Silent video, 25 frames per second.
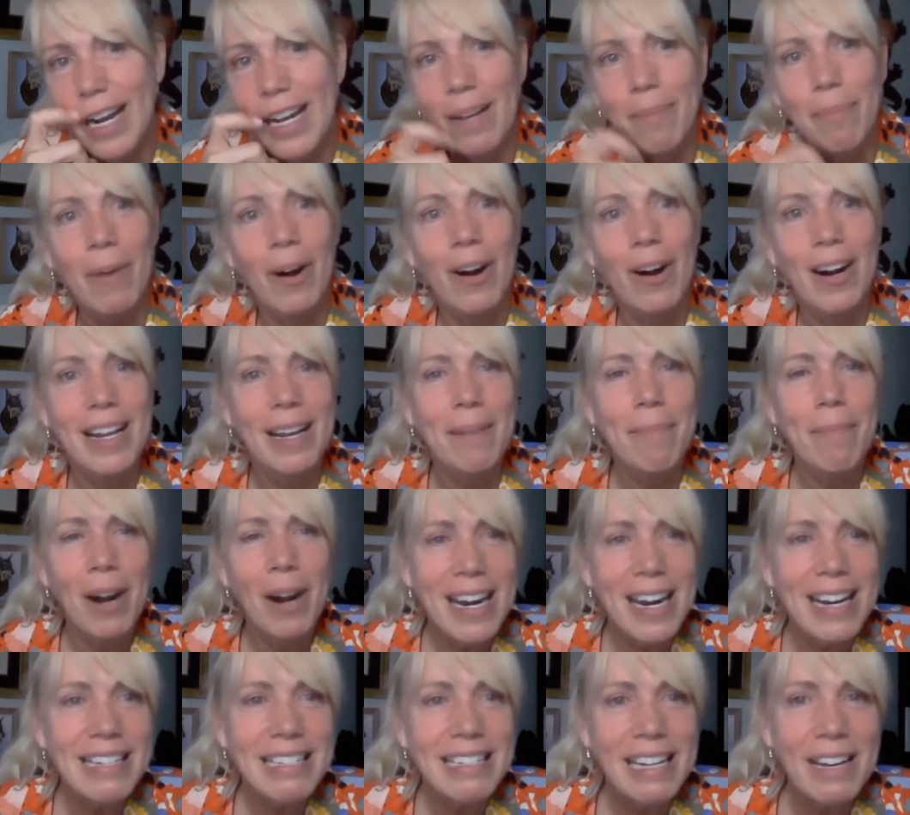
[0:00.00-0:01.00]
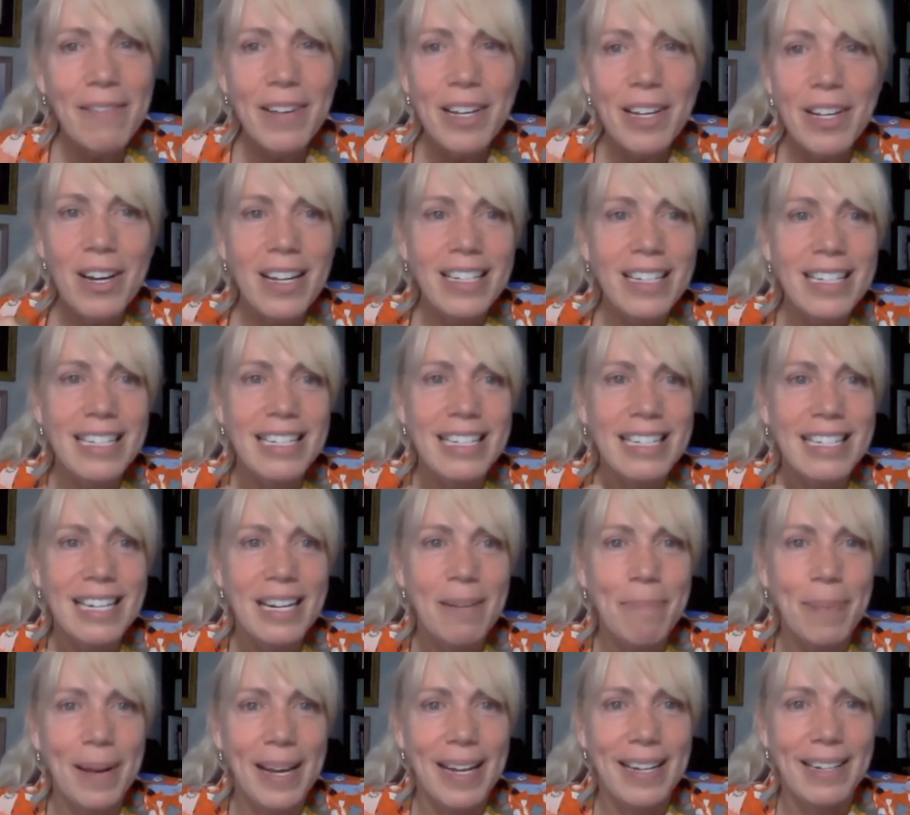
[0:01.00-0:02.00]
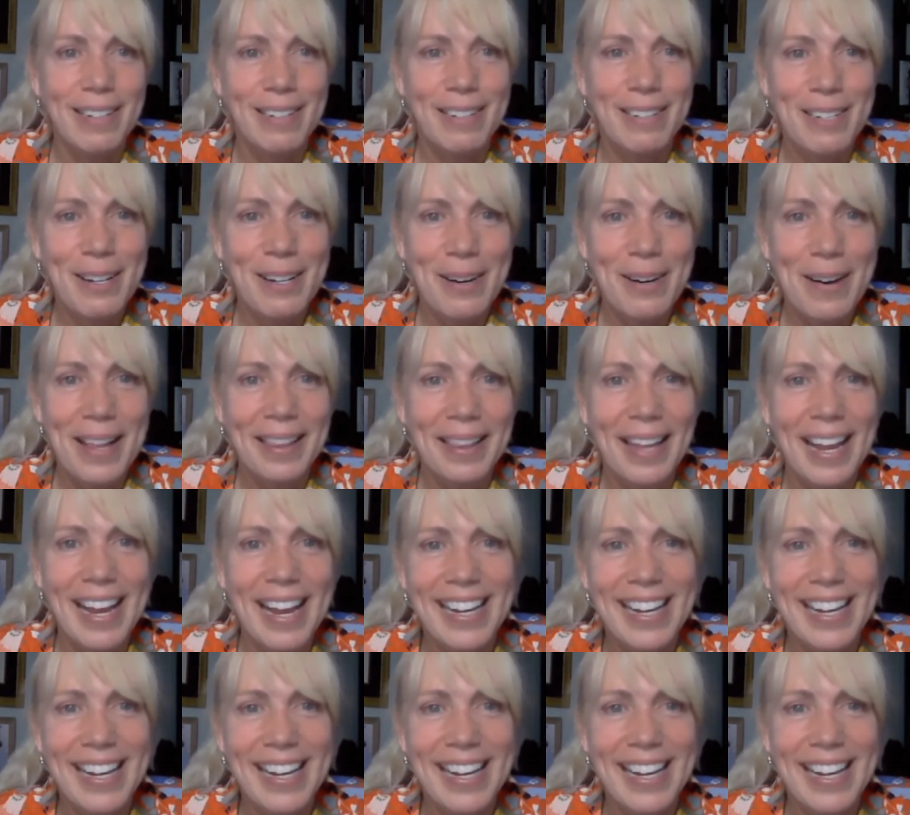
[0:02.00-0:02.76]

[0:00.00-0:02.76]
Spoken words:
Marty's giving you all these tidbits, too. I like